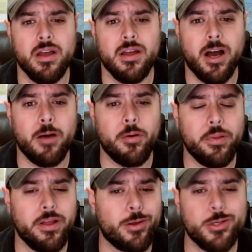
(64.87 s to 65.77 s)
I'm I'll
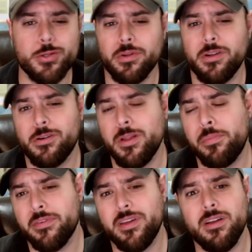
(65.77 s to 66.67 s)
play a short little clip
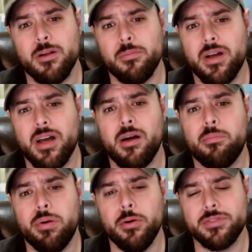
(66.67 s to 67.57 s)
of it here, but I'll
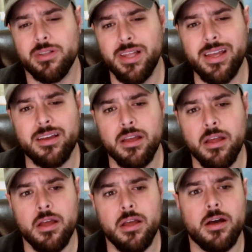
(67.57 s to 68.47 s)
post a link
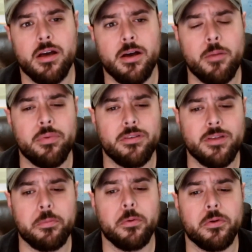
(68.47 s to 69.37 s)
uh, up in the
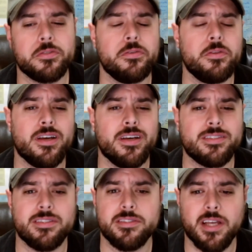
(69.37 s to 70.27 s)
top corner so you guys
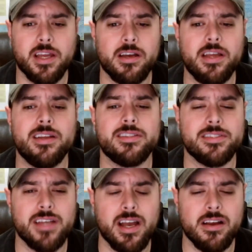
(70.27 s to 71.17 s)
can check it out in its
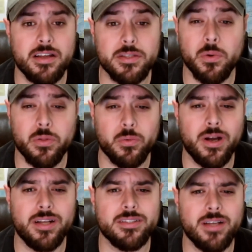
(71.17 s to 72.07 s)
entirety. It's worth a
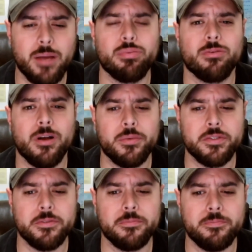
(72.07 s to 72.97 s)
watch, I promise you.